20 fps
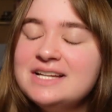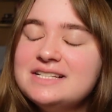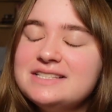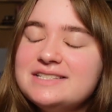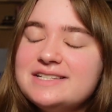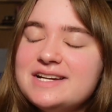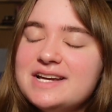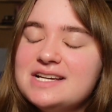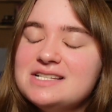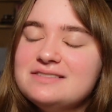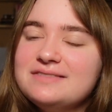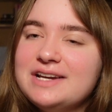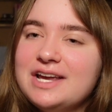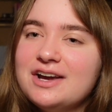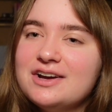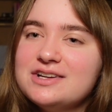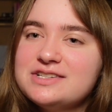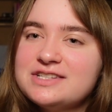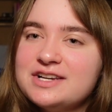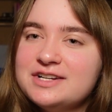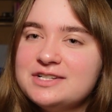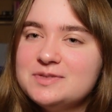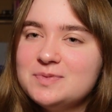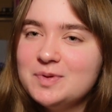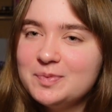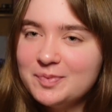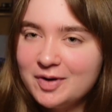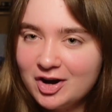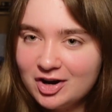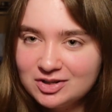Today's video is going to
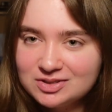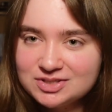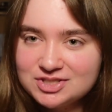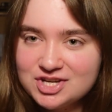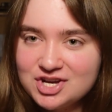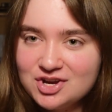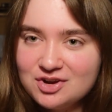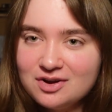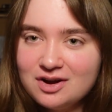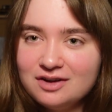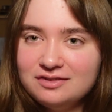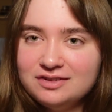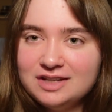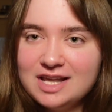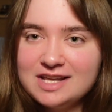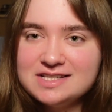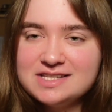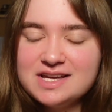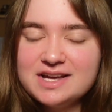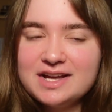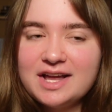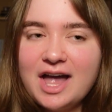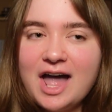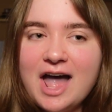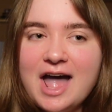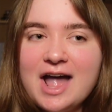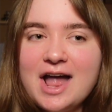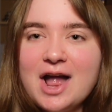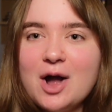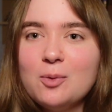be part 2 of letting
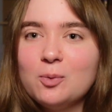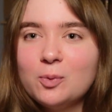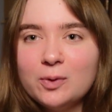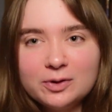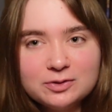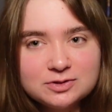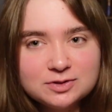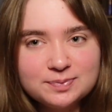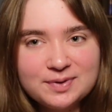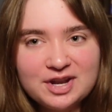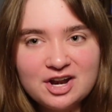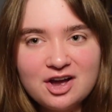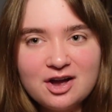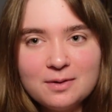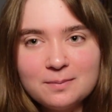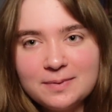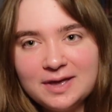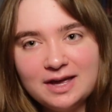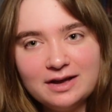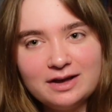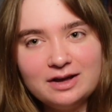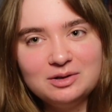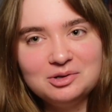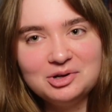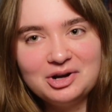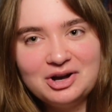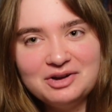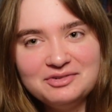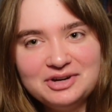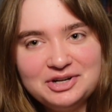a wheel spinner pick how
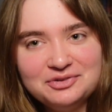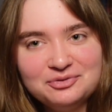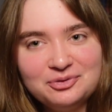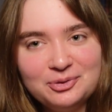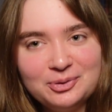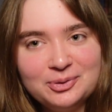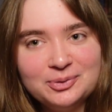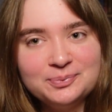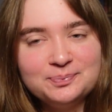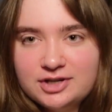long I read for.